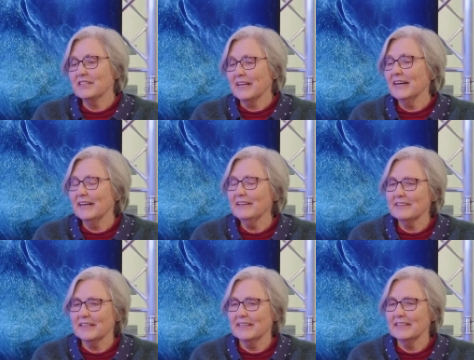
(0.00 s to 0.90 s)
that
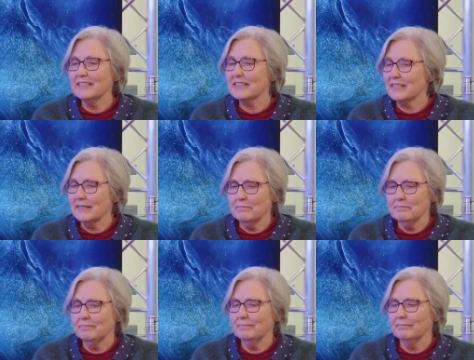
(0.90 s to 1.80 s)

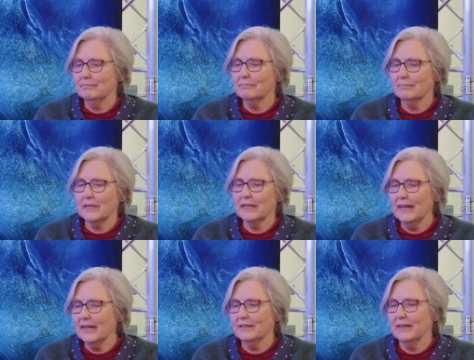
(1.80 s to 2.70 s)
that I
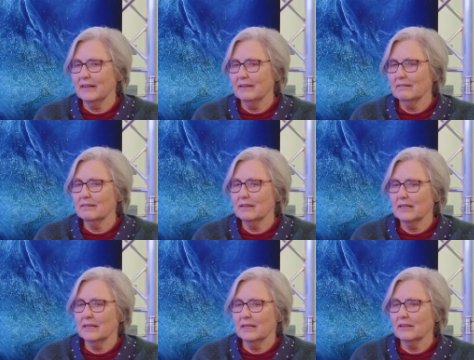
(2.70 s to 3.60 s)
had that
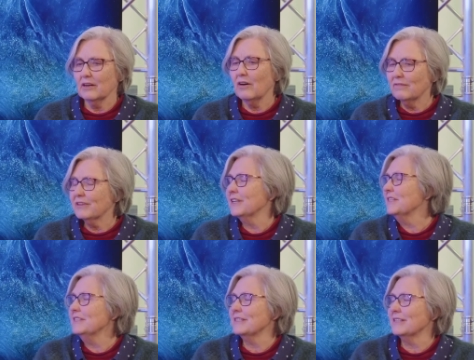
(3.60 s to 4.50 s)

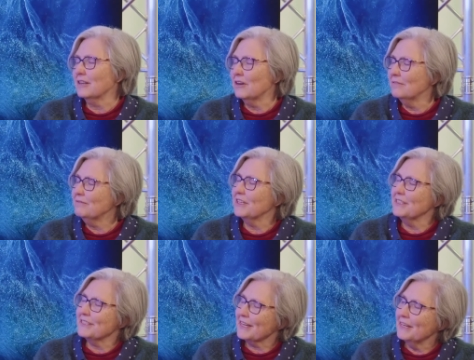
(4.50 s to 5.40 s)
confidence. The
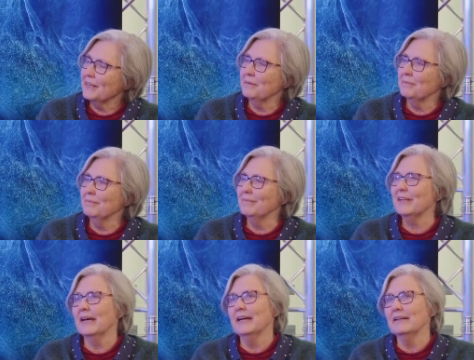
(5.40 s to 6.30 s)
confidence came
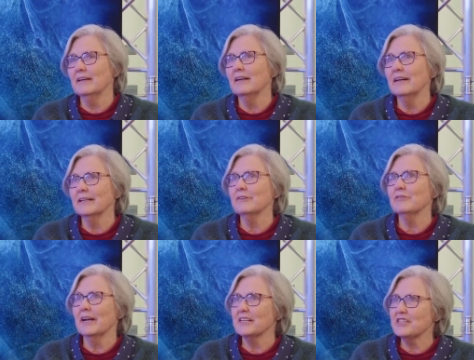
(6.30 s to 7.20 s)
that I
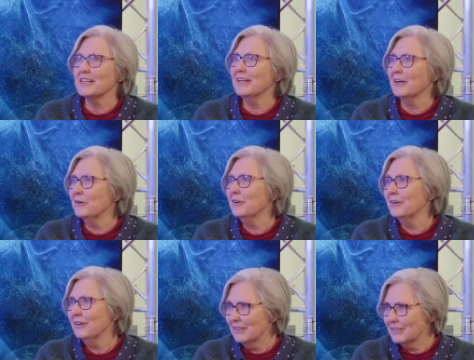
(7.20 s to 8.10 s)
could actually go
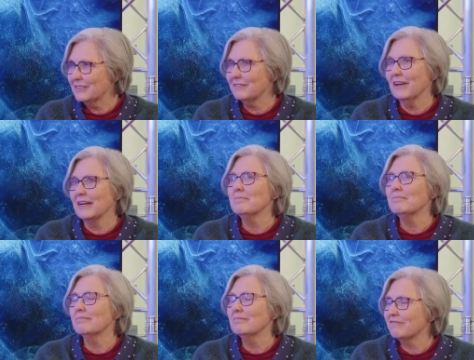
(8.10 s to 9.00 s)

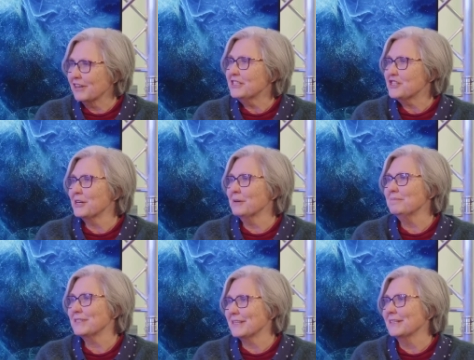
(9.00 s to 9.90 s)
develop
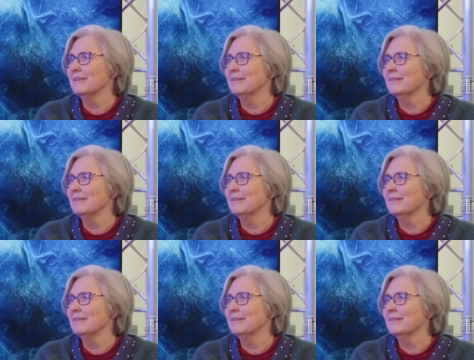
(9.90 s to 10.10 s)
friendships and,